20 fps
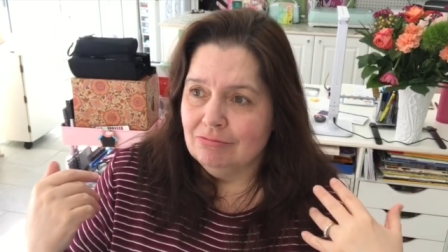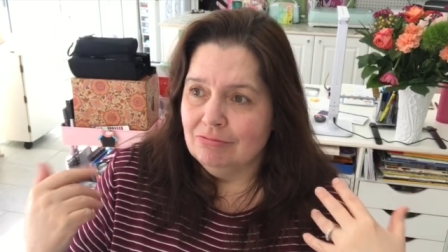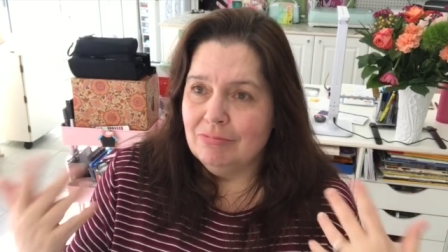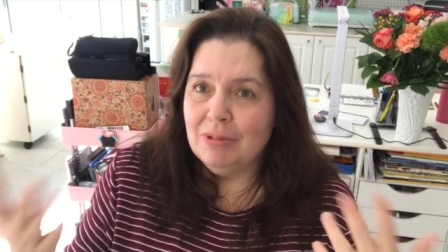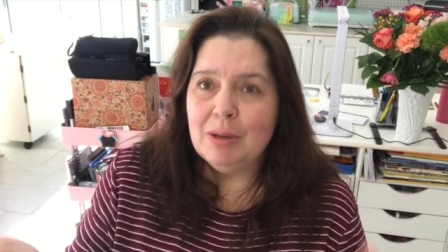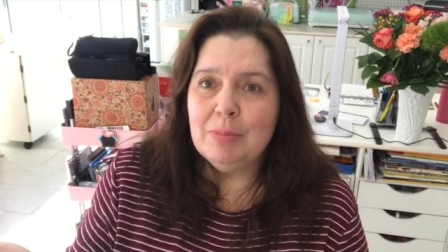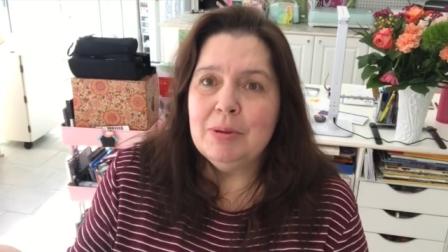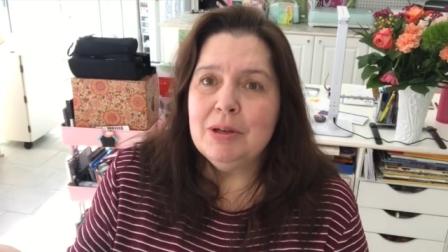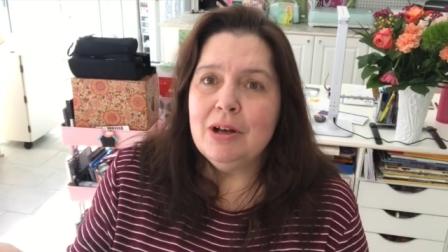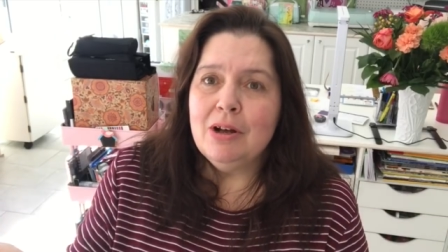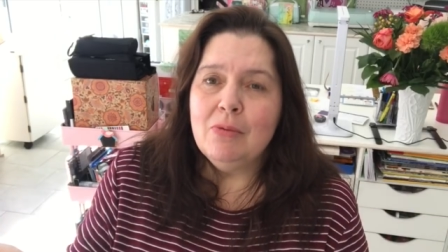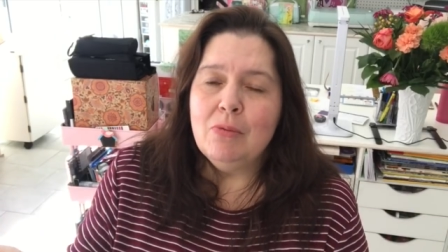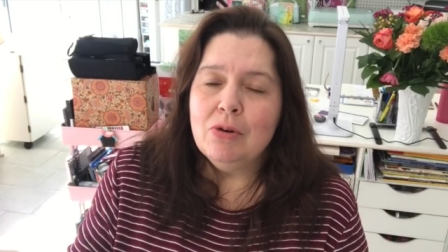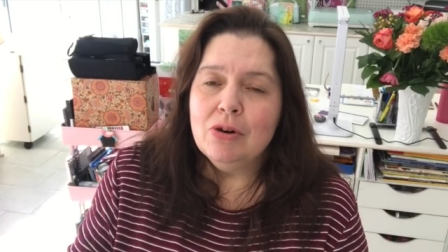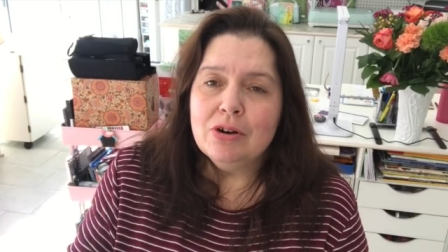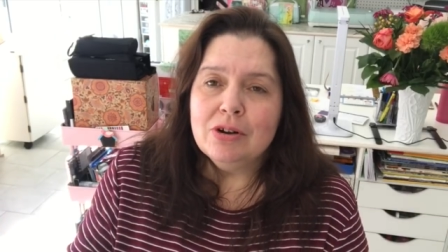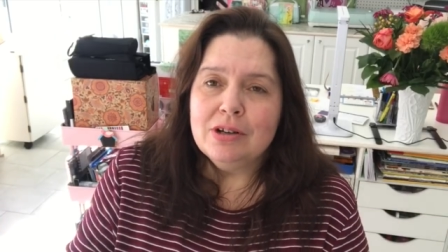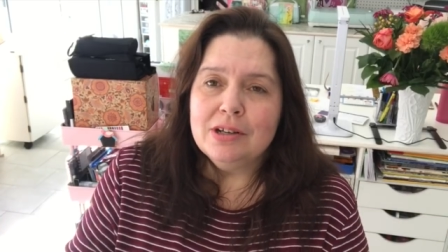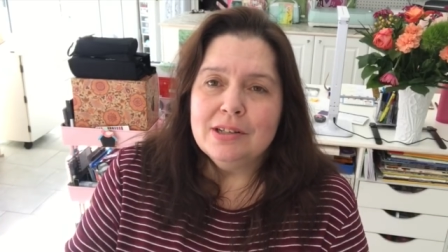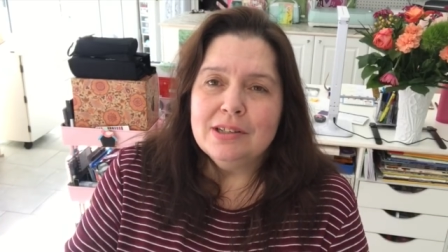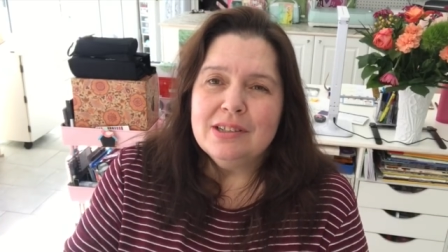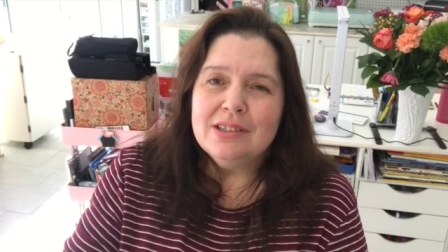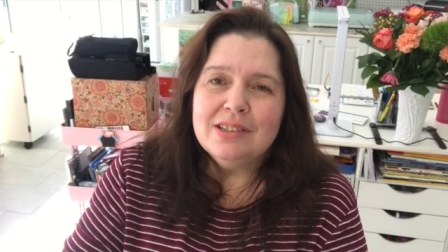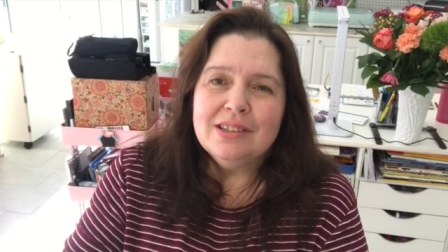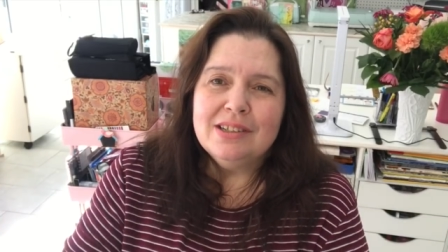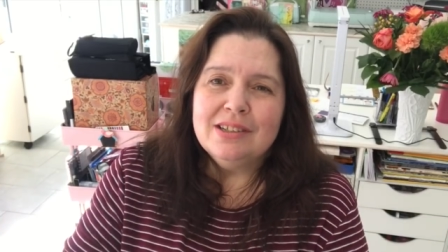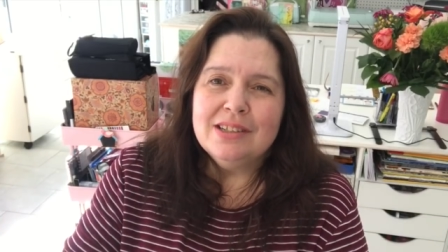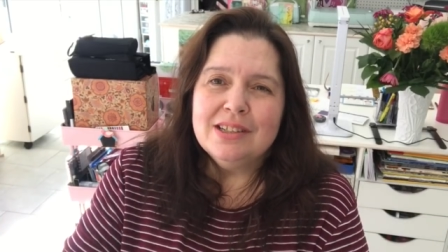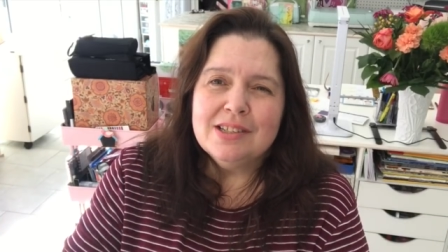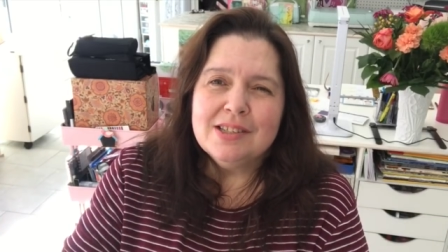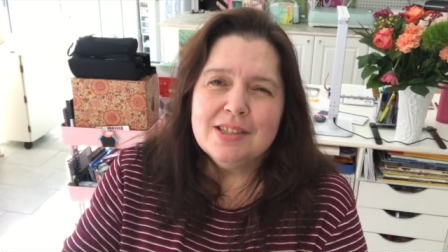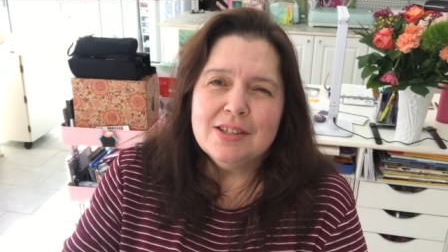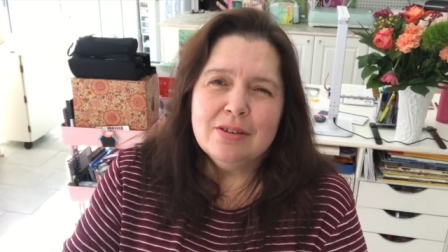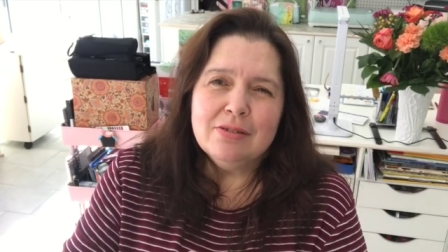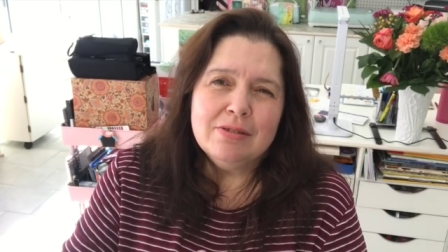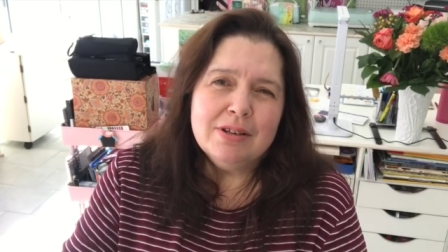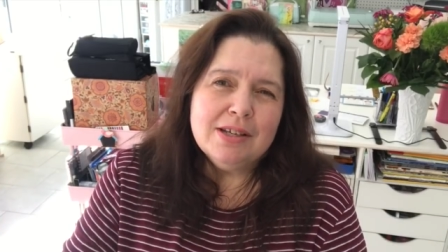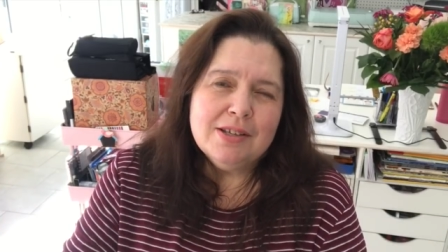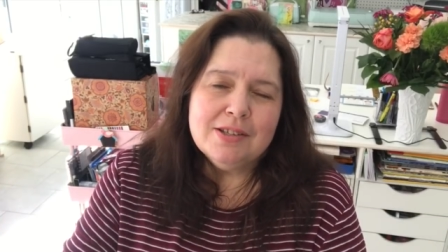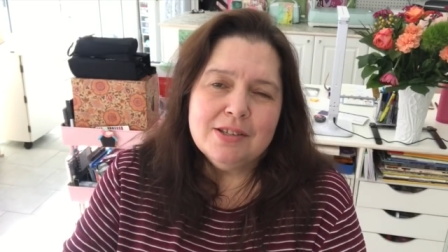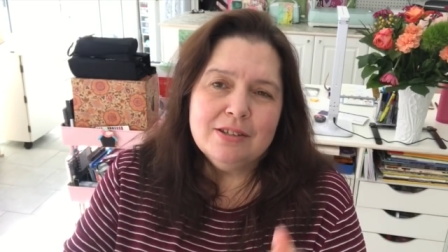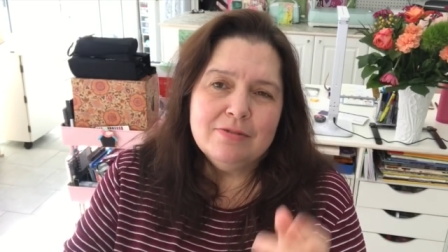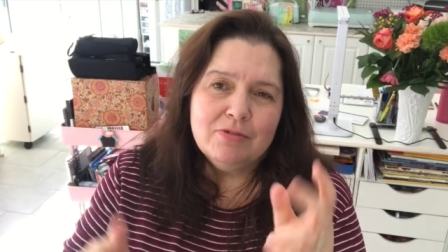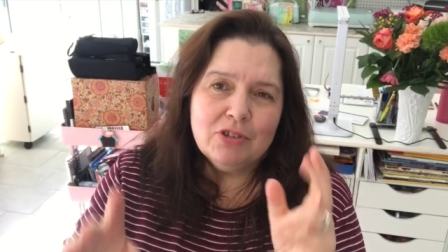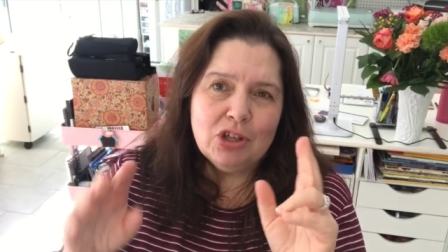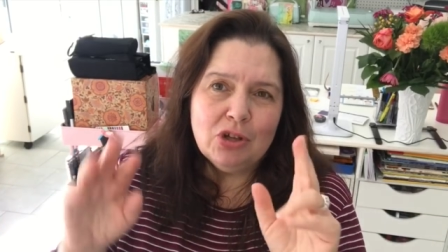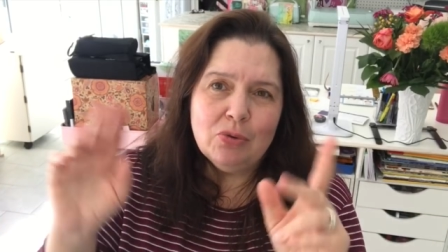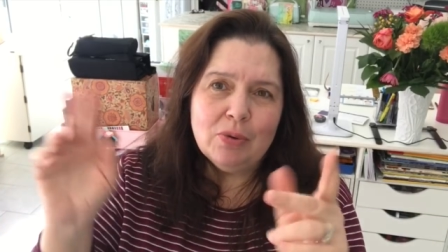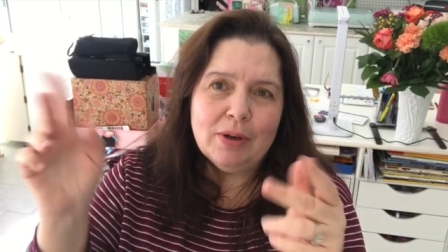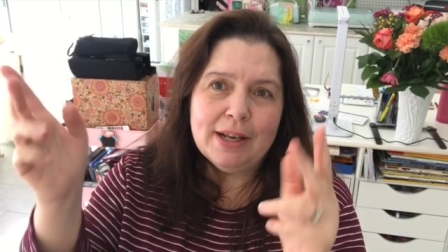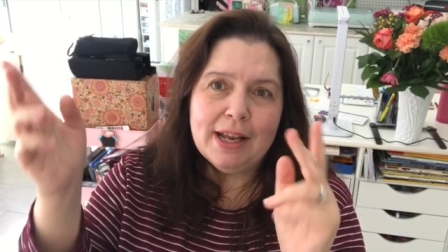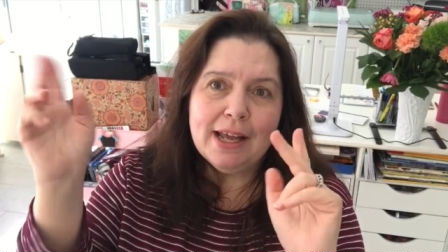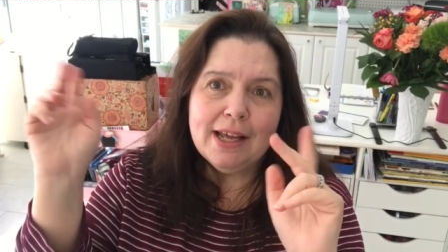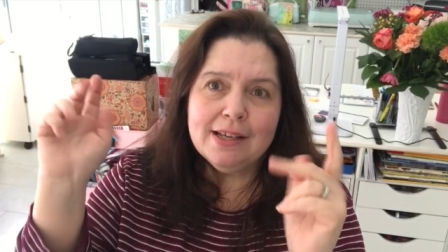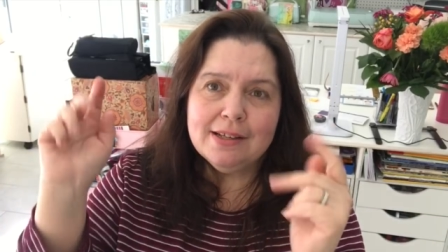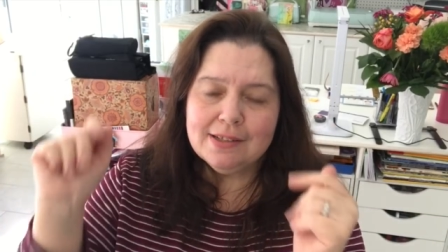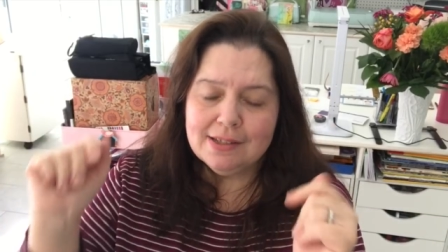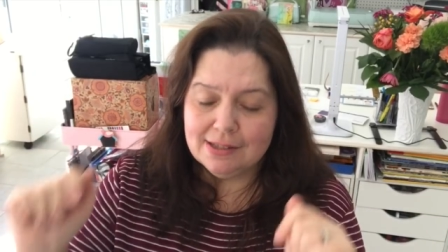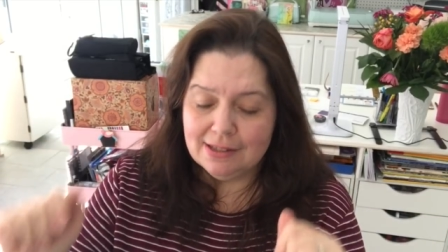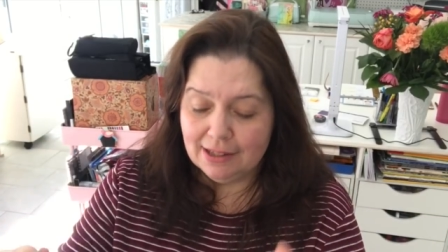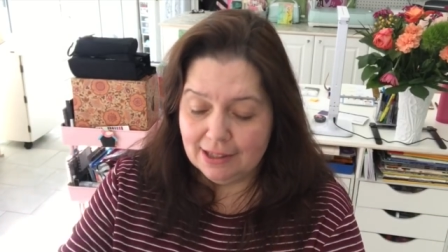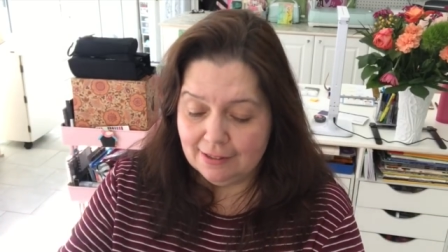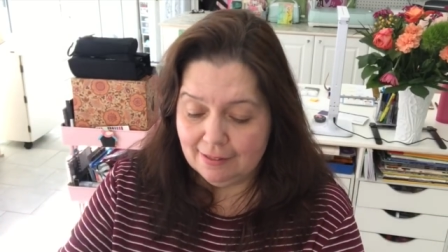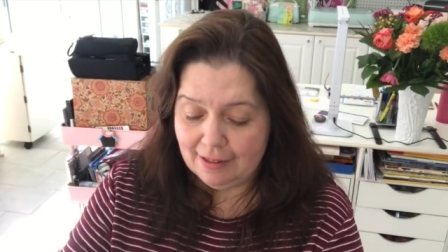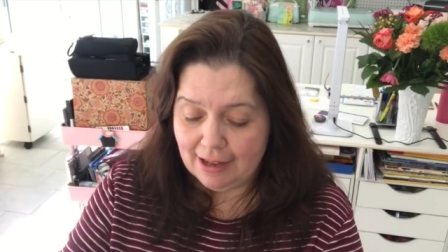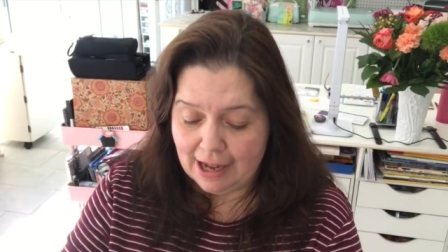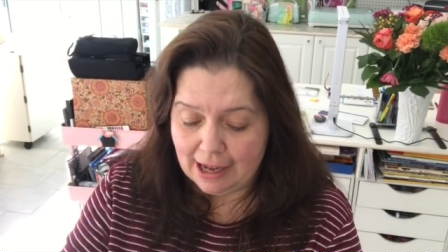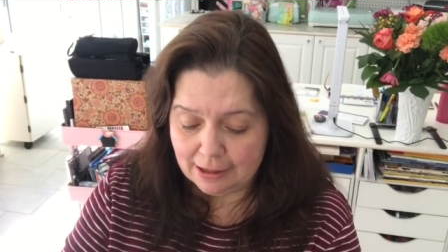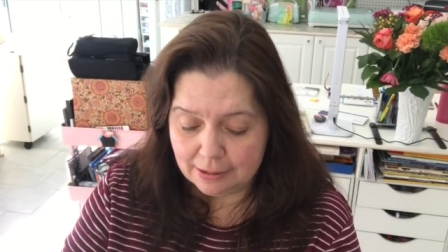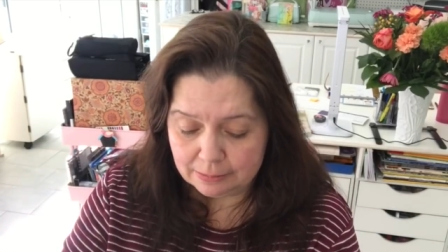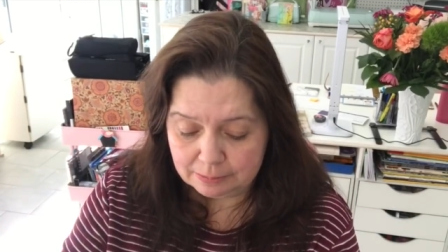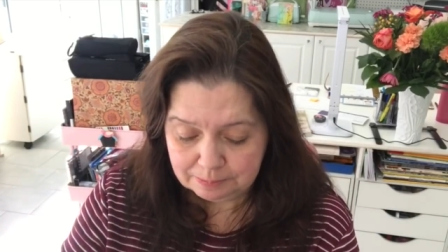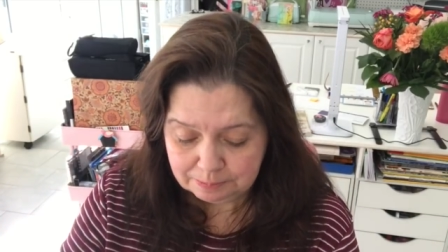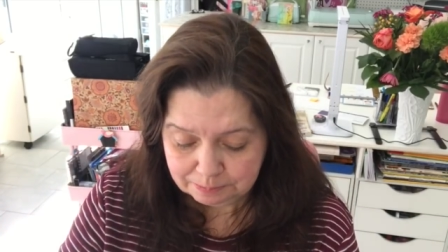work on a series of Q&As like that.